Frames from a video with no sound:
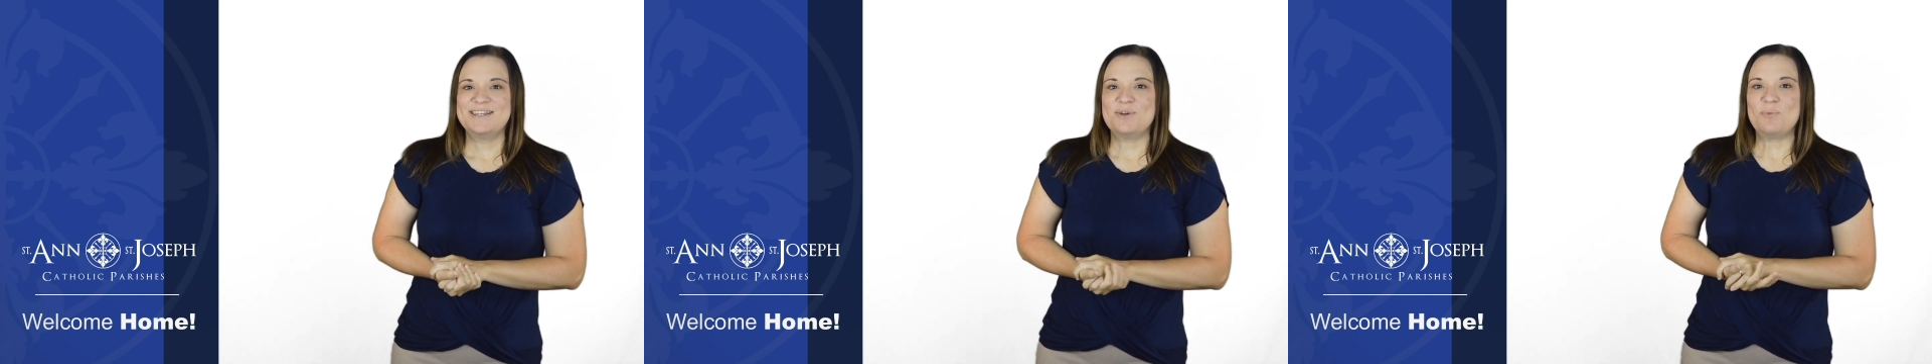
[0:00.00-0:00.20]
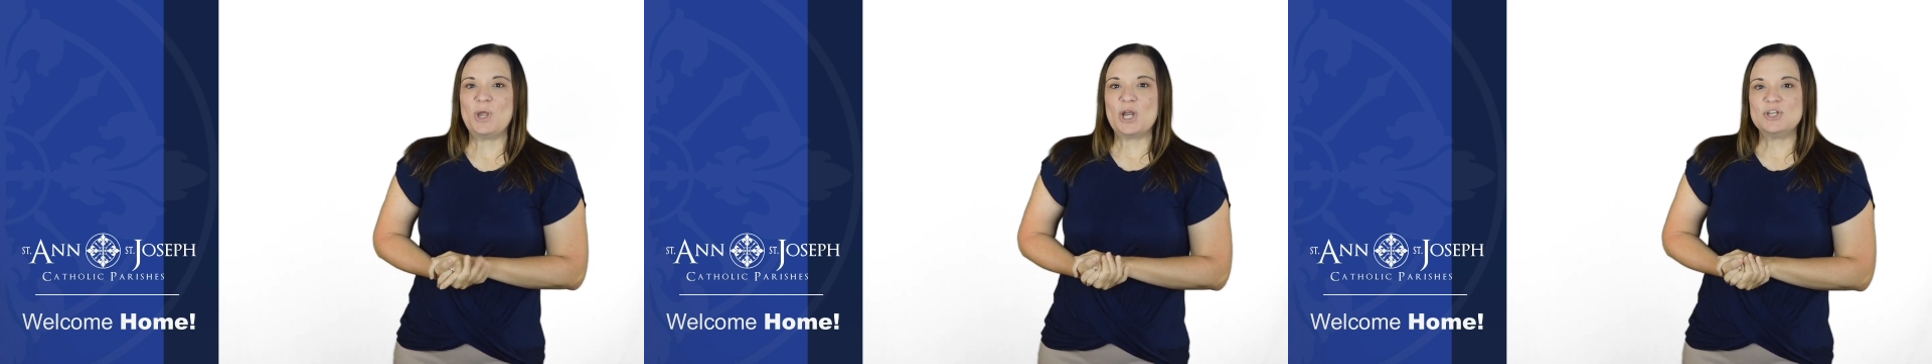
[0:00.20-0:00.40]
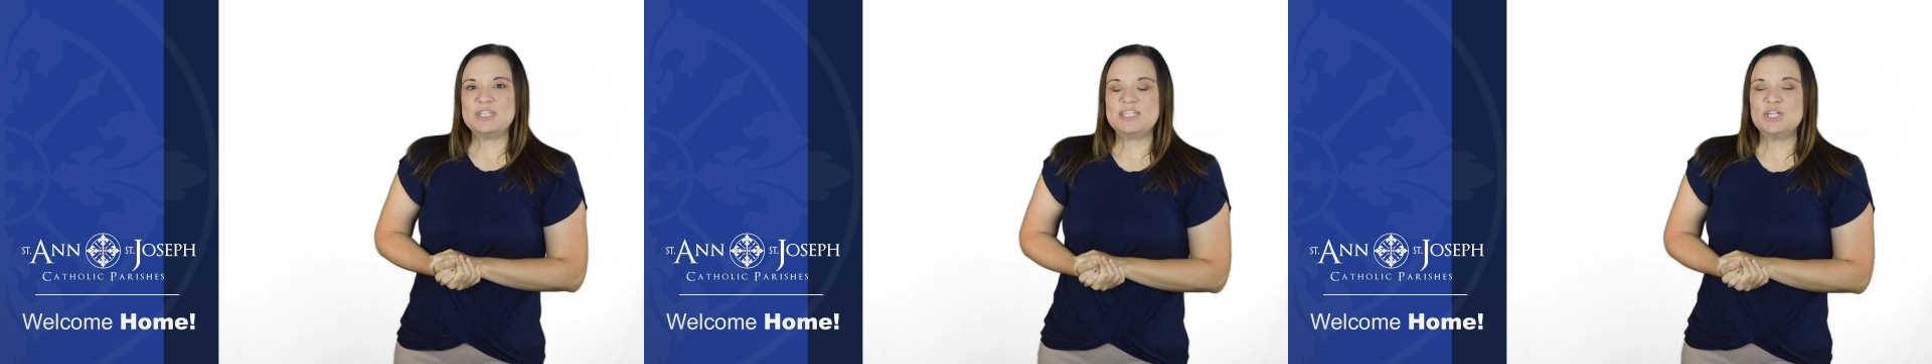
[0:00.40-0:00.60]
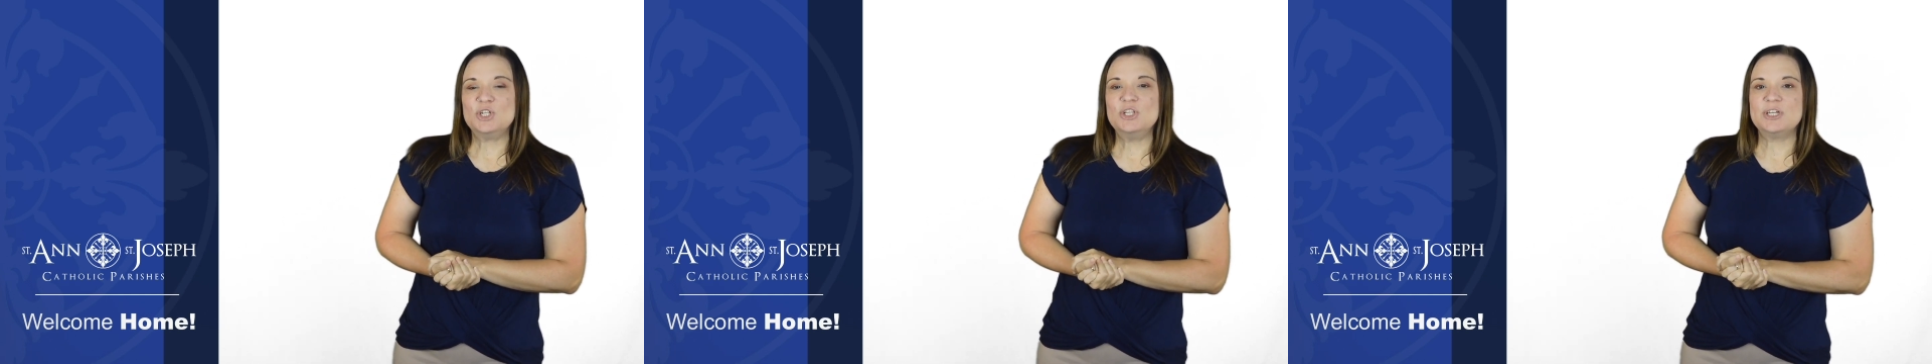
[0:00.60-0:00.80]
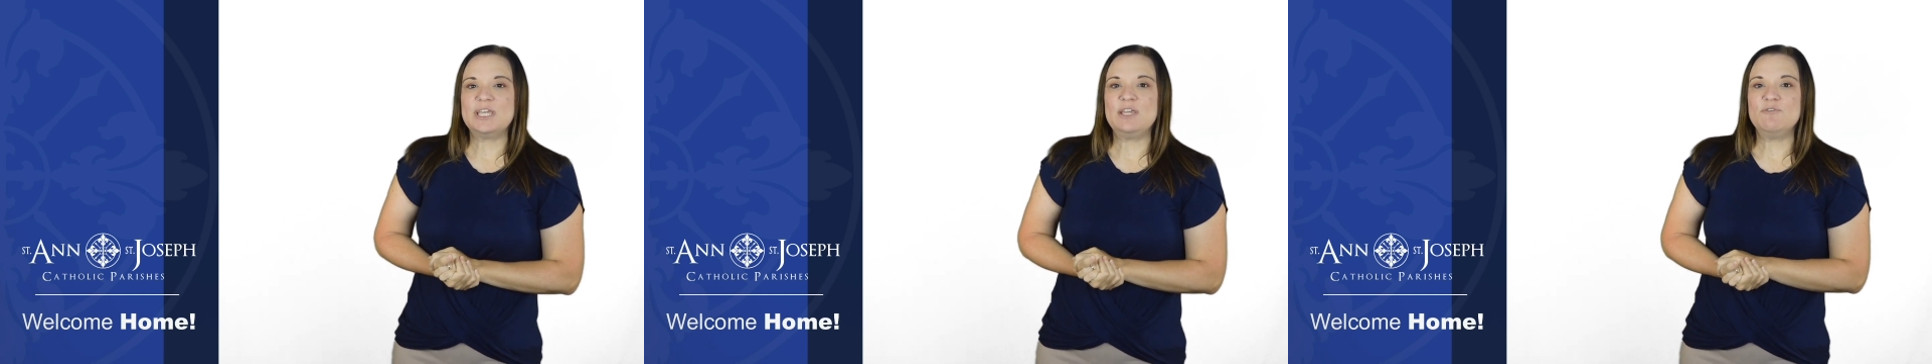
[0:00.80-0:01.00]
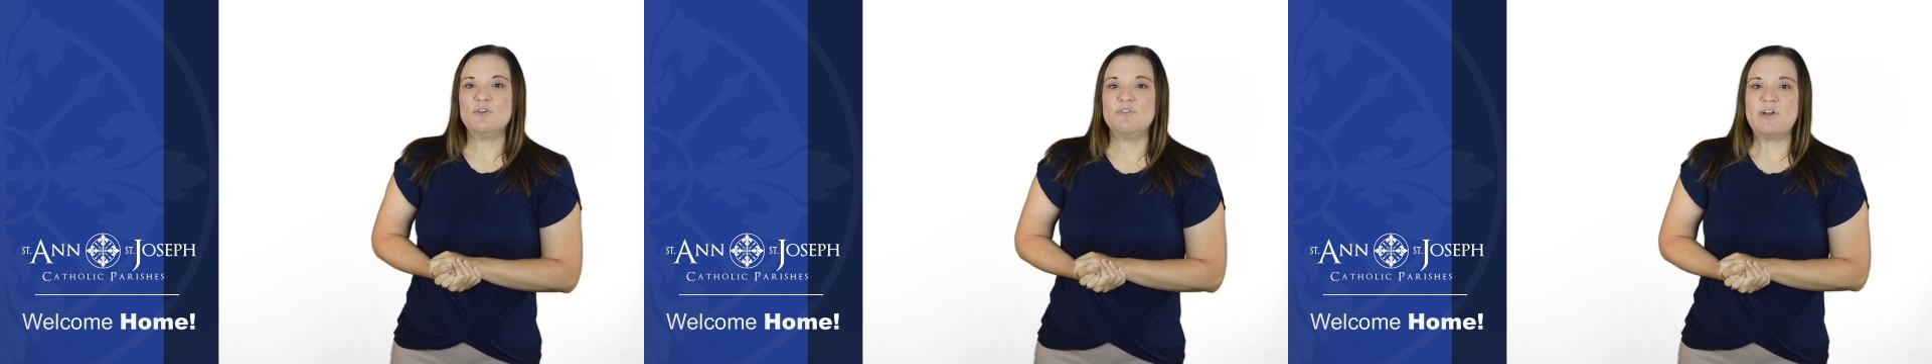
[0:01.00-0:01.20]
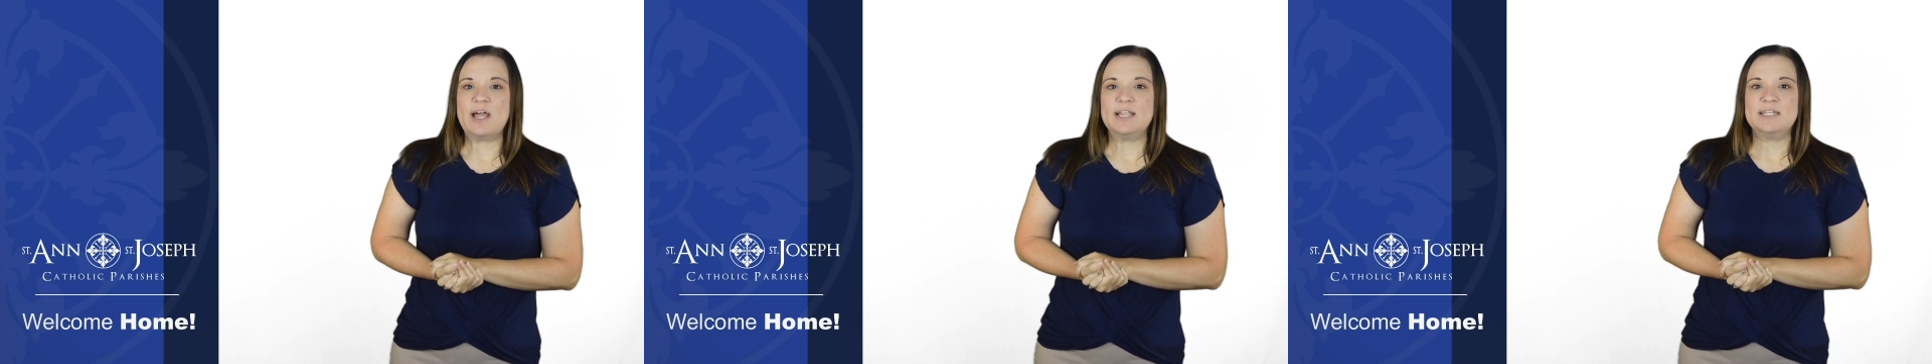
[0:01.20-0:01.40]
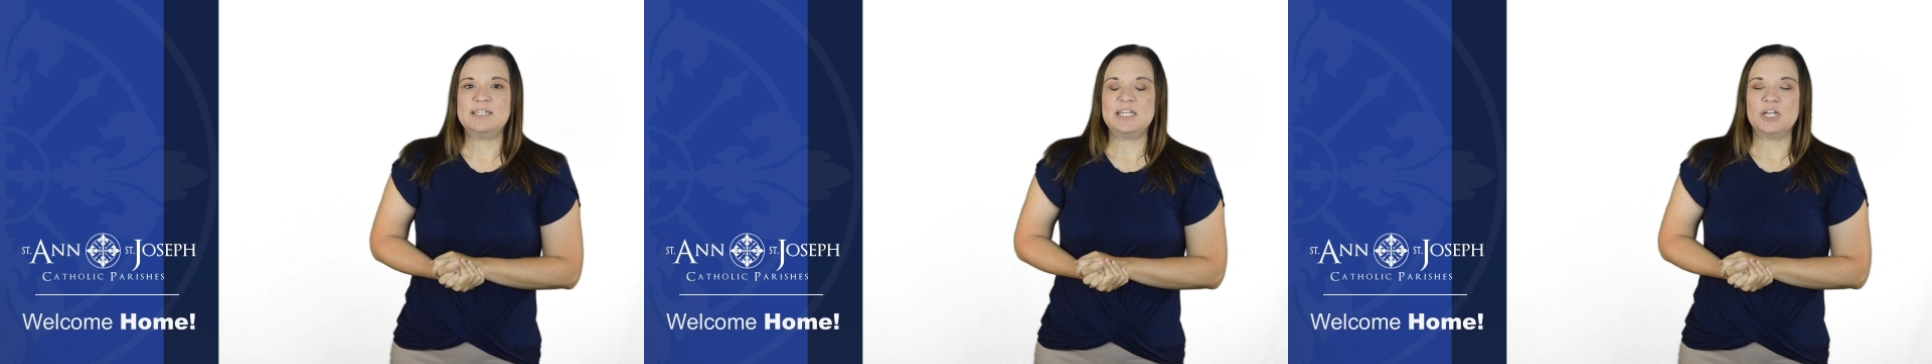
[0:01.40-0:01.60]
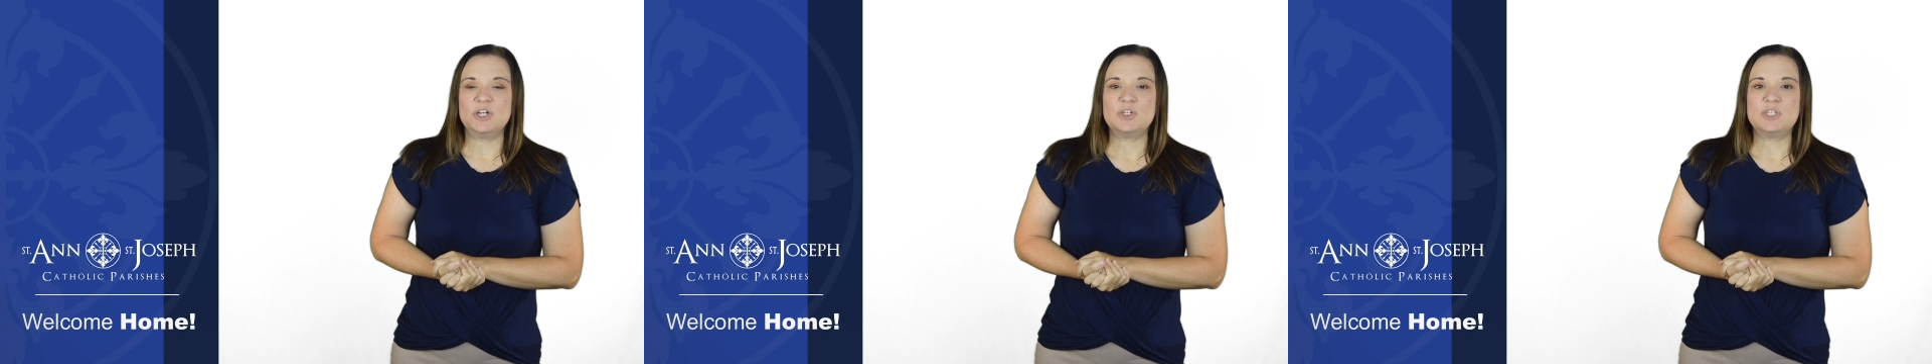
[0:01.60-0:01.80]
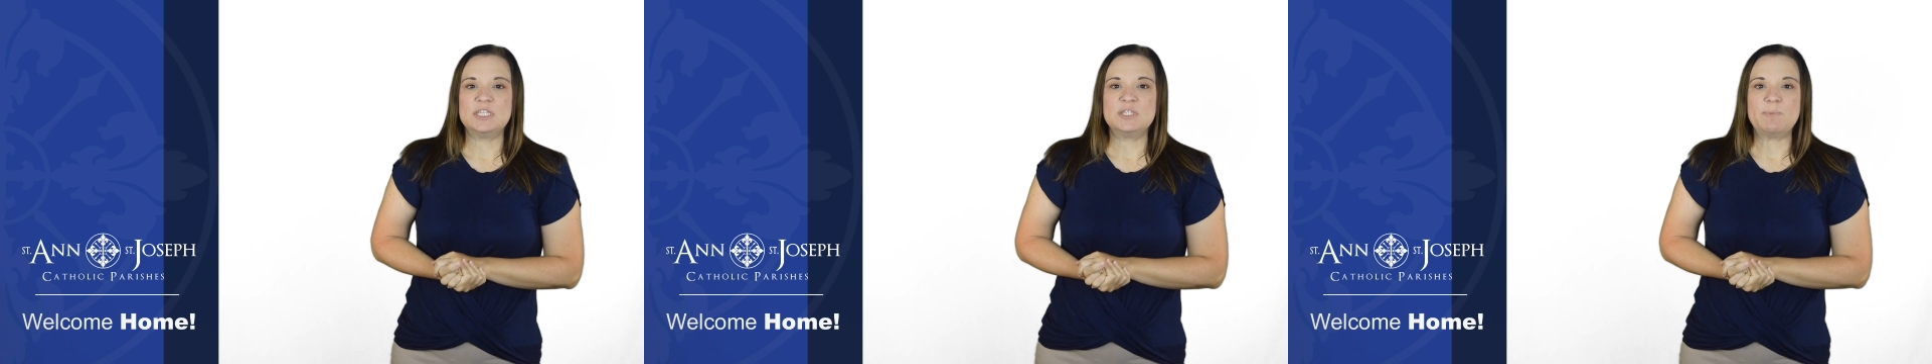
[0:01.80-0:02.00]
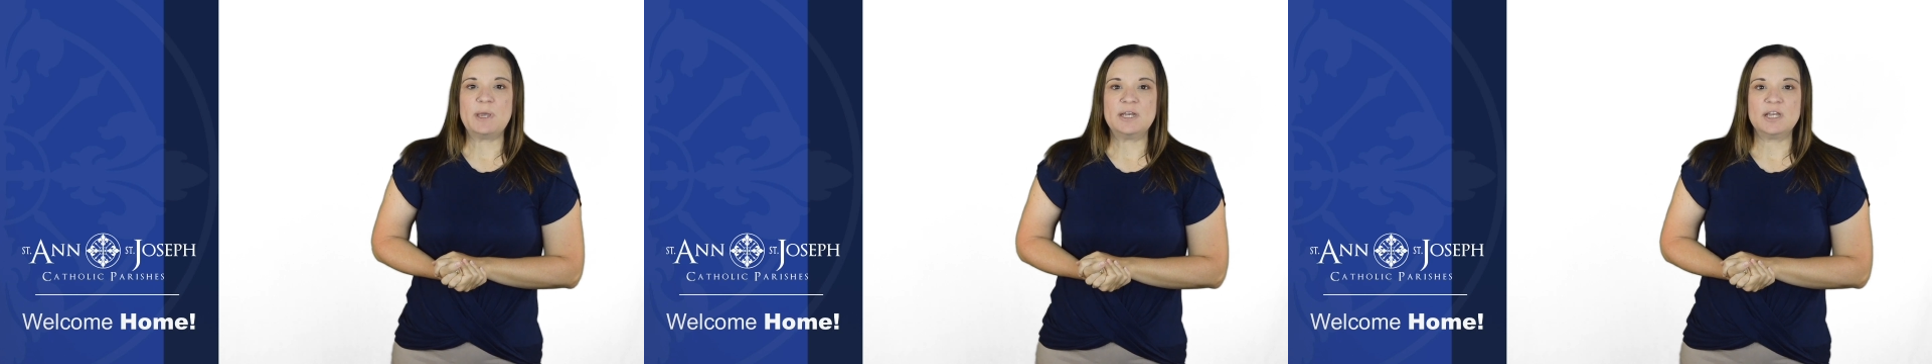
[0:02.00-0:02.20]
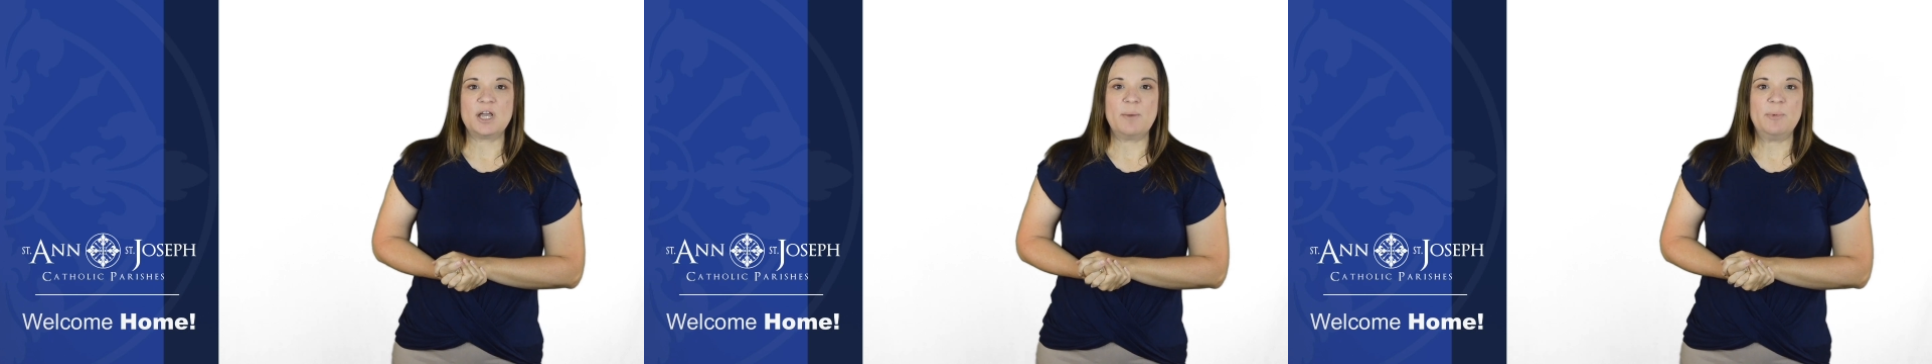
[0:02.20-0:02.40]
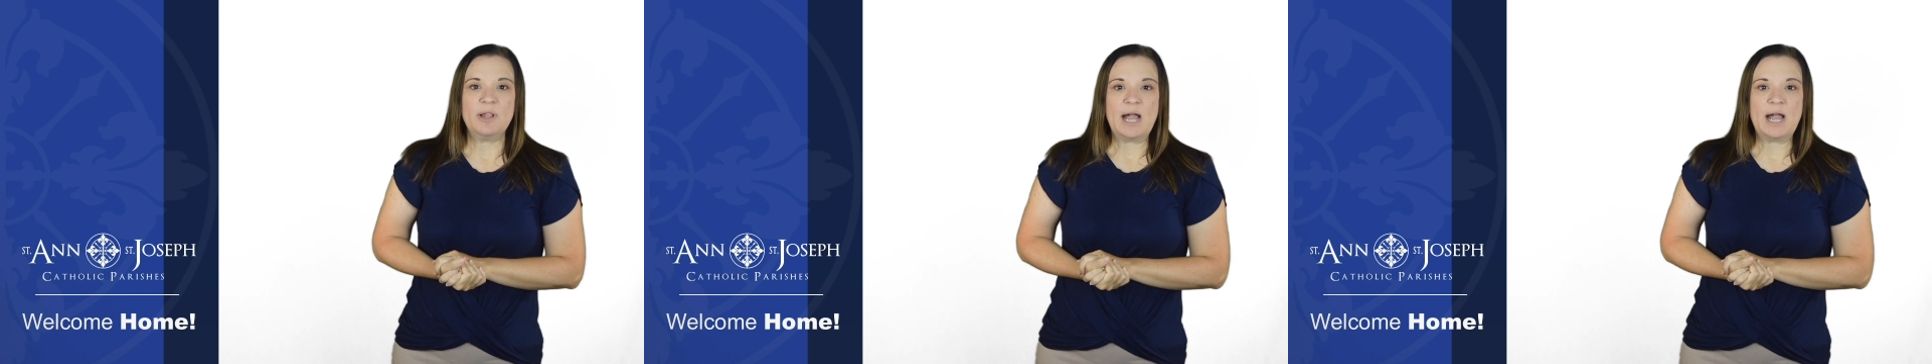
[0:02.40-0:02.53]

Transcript: We are still looking for volunteers to spend a couple